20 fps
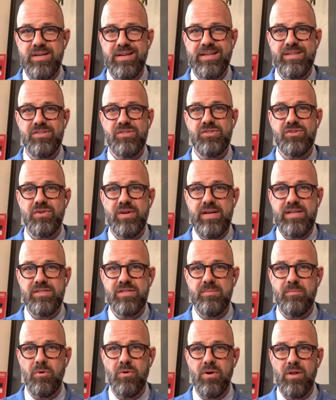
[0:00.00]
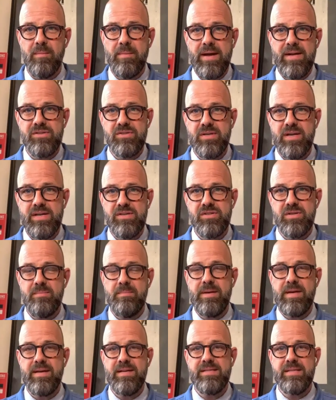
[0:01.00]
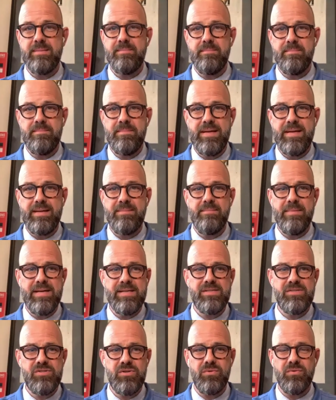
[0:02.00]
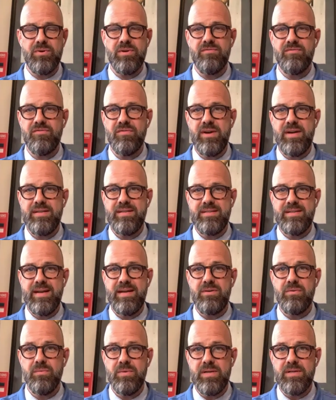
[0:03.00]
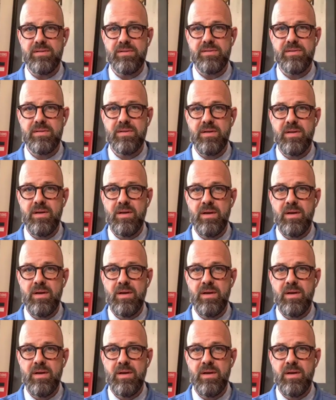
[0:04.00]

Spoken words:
It constrains the moral imagination because it makes children afraid to take risks.